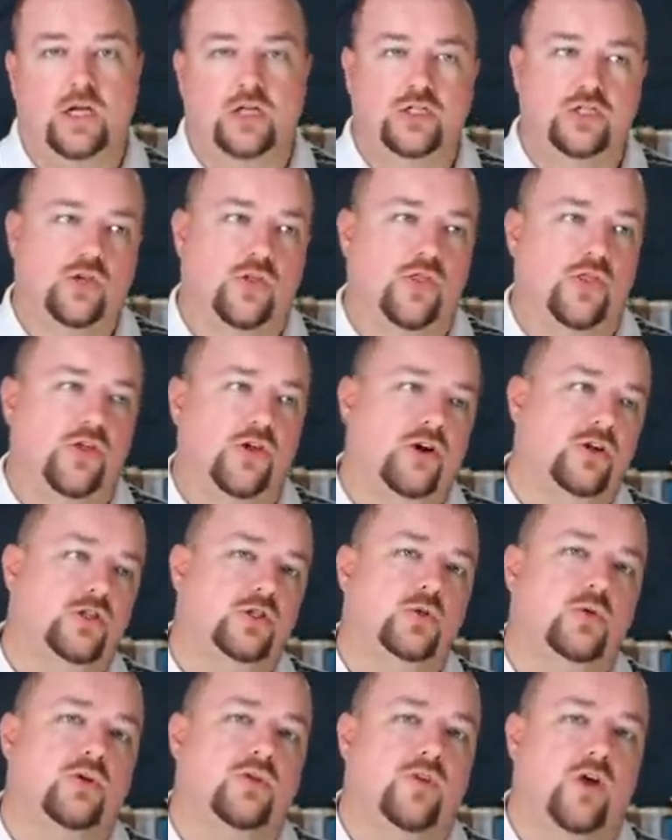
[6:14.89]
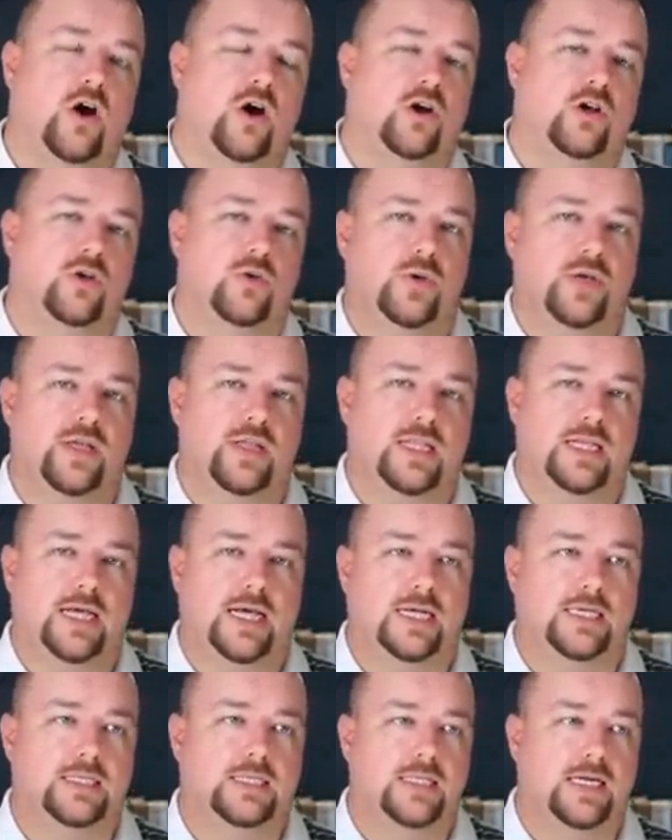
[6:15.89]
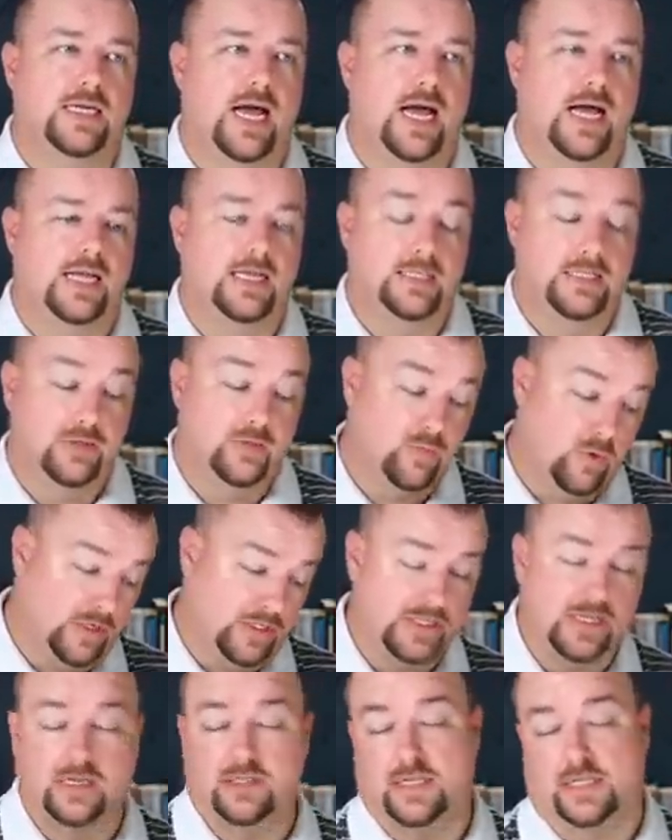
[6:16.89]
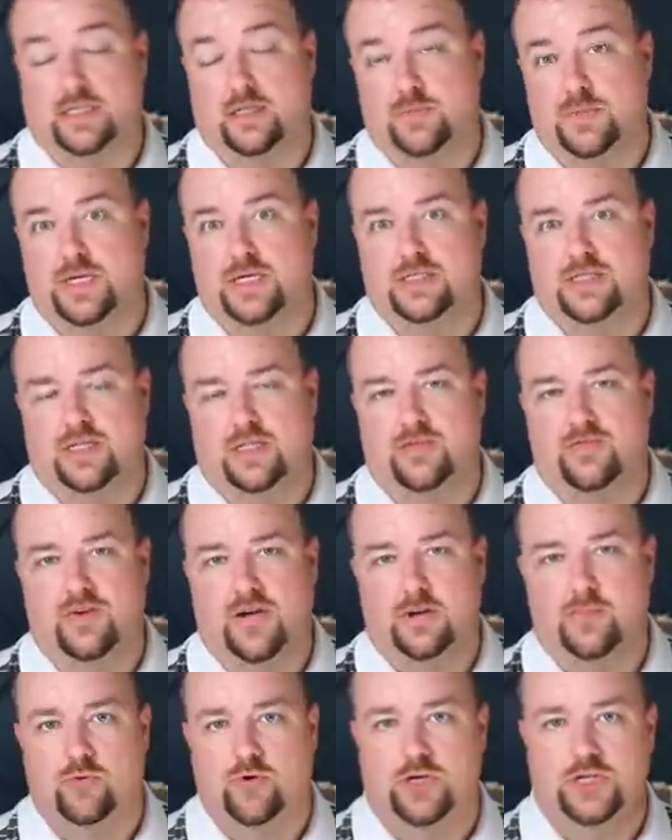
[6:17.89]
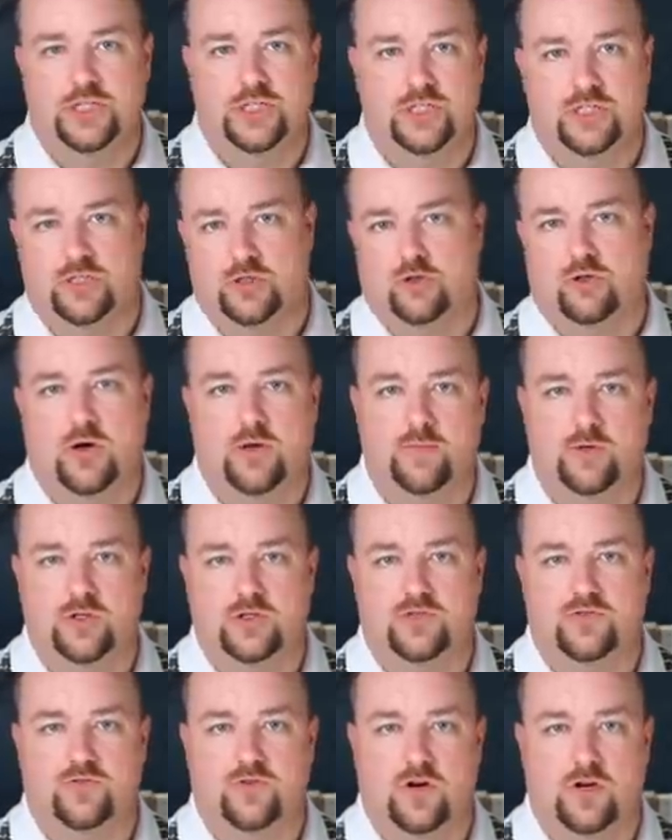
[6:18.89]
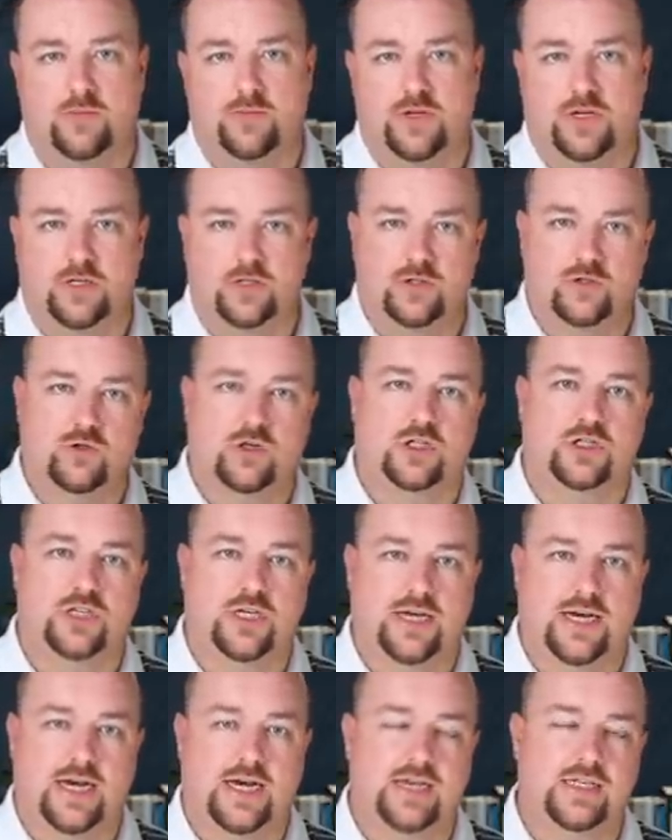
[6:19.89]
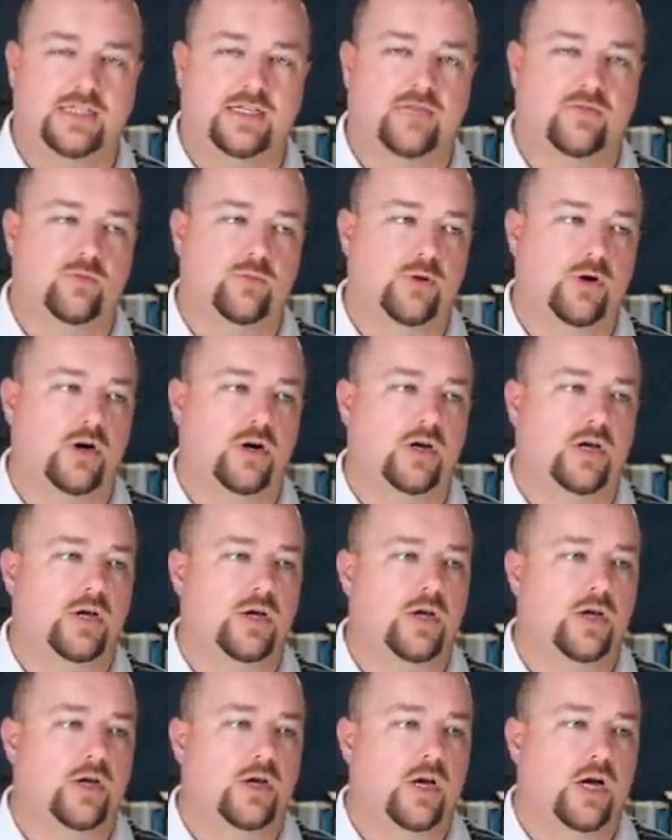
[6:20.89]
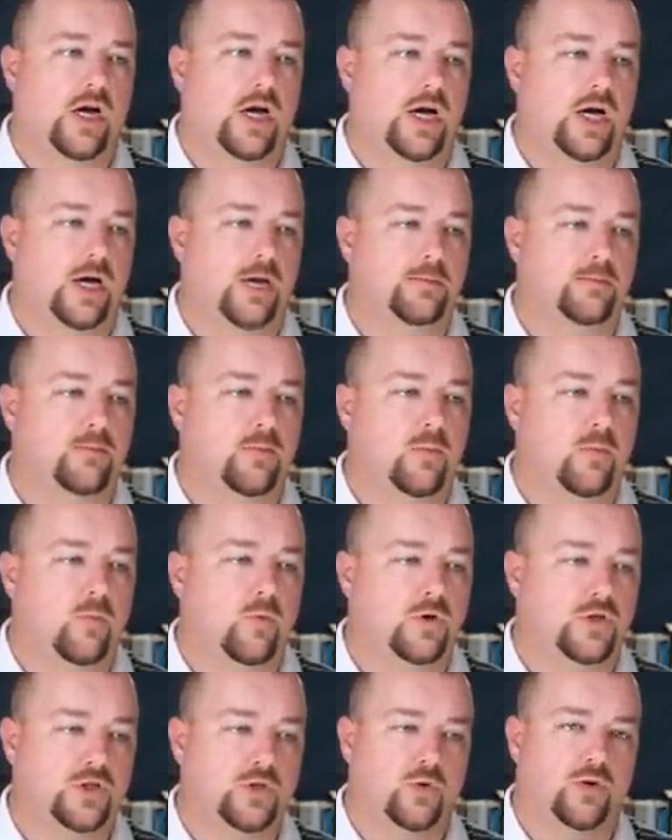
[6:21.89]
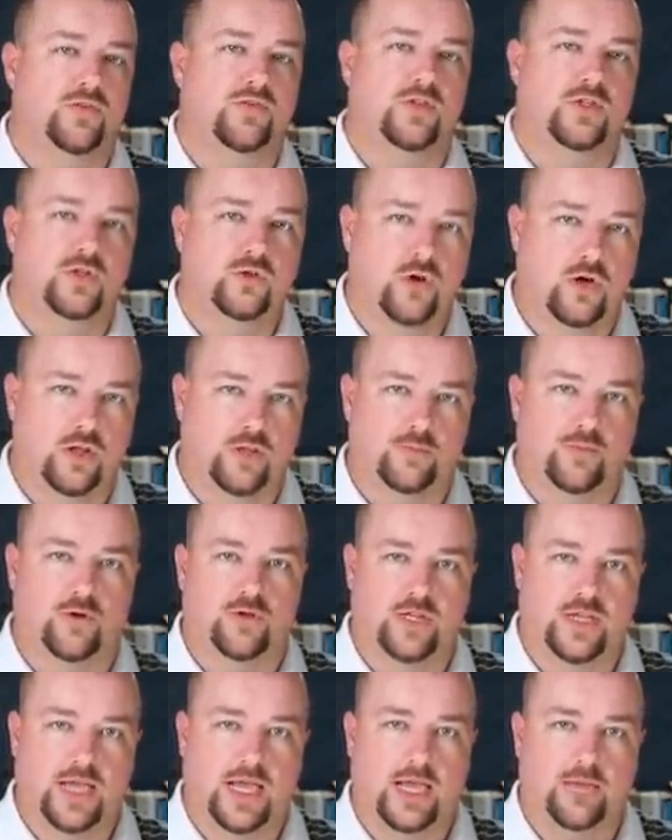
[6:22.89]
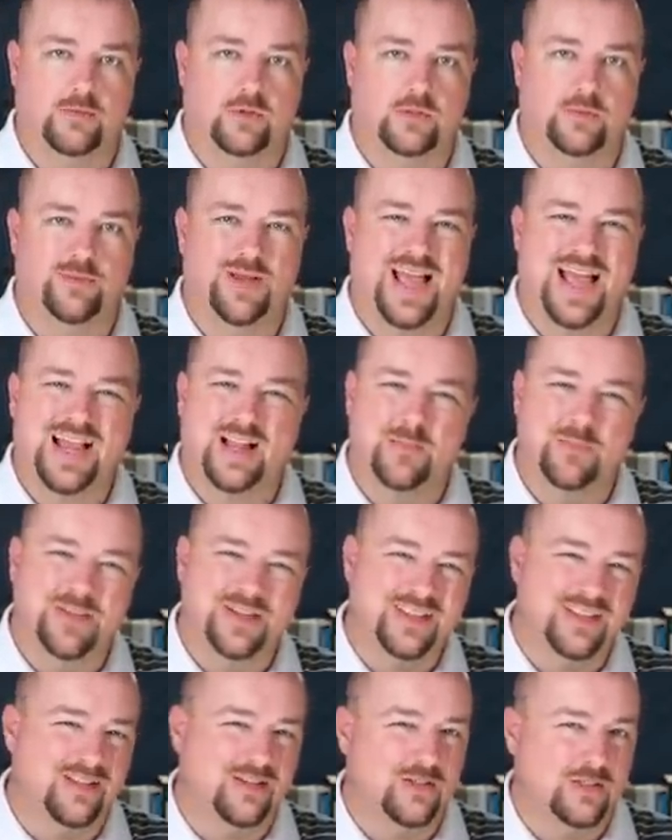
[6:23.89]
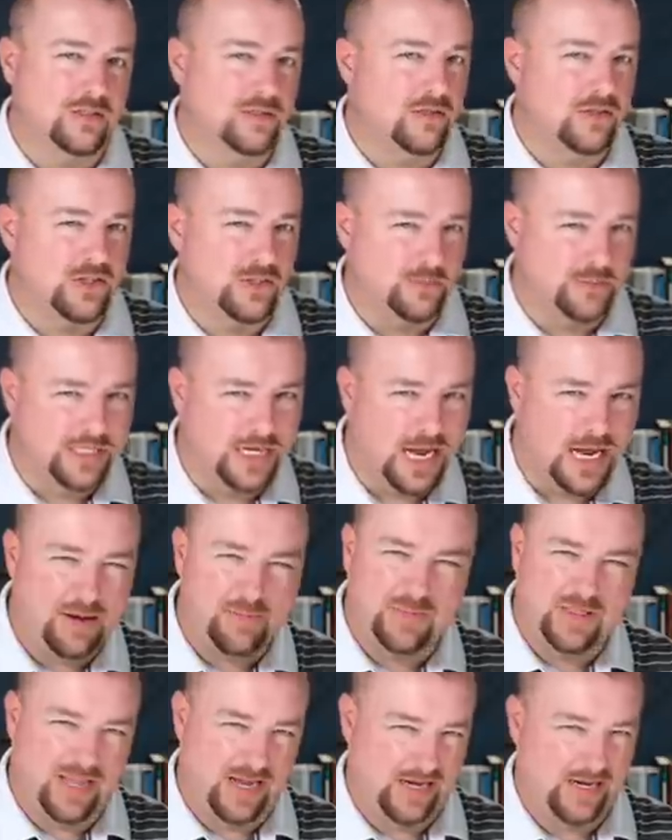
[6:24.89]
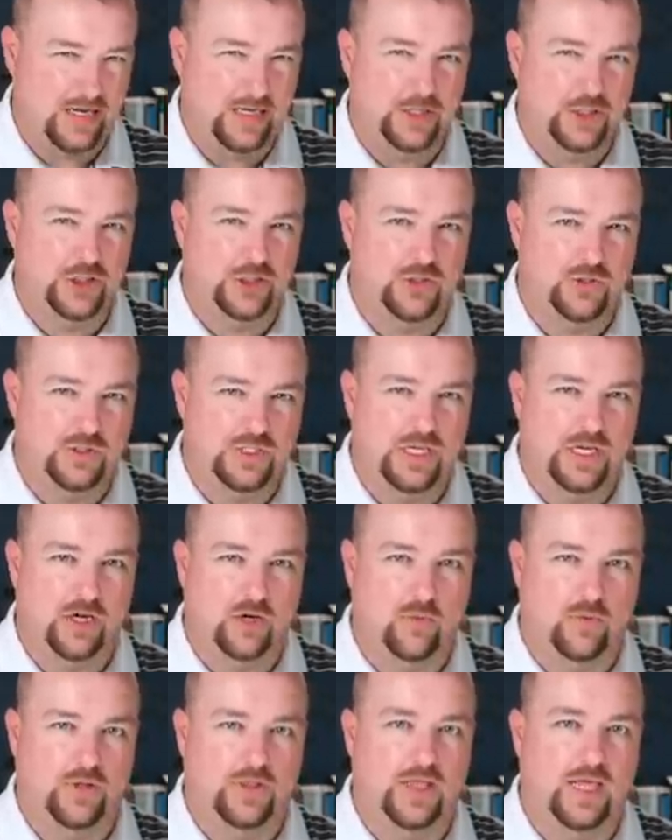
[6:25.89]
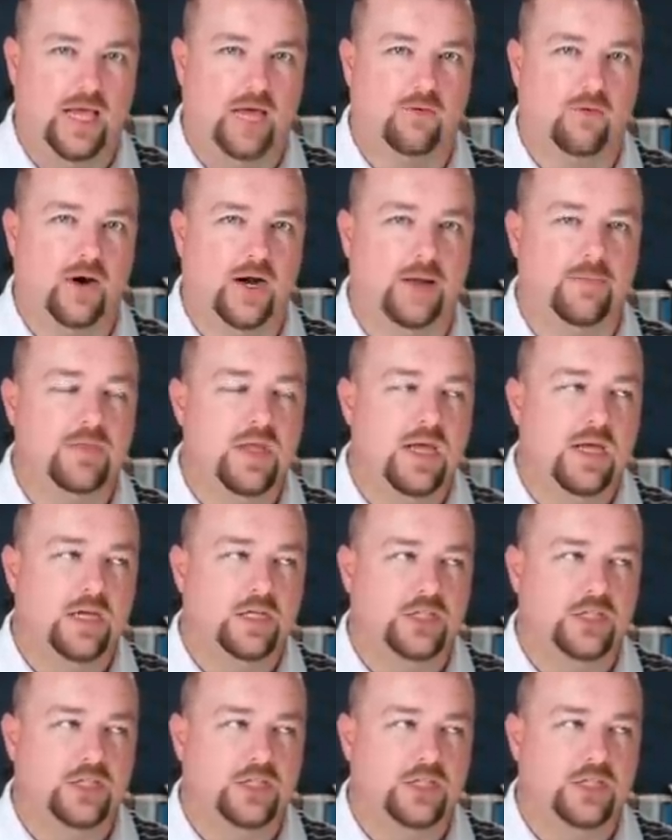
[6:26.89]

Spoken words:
So they're sort of arguing that, what it sounds like to me is that the vibration and tremors from the construction at 87 Park was sort of the straw that broke the camel's back, but there's some timeline issues here with that, right?